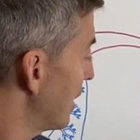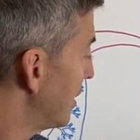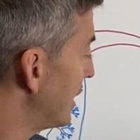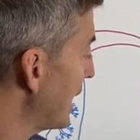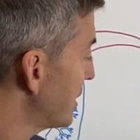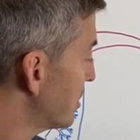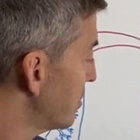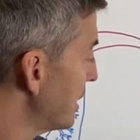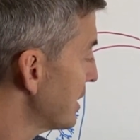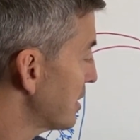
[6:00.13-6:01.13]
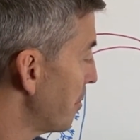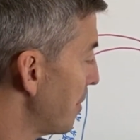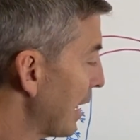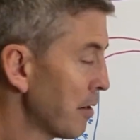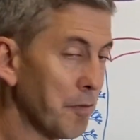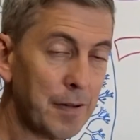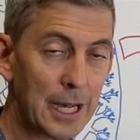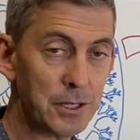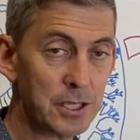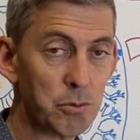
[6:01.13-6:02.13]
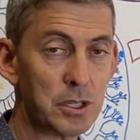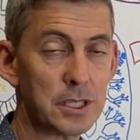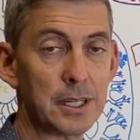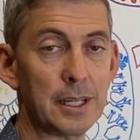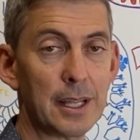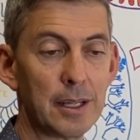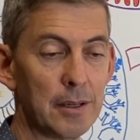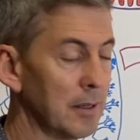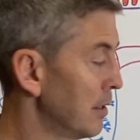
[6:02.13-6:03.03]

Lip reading: That triggers the macrophages, which is another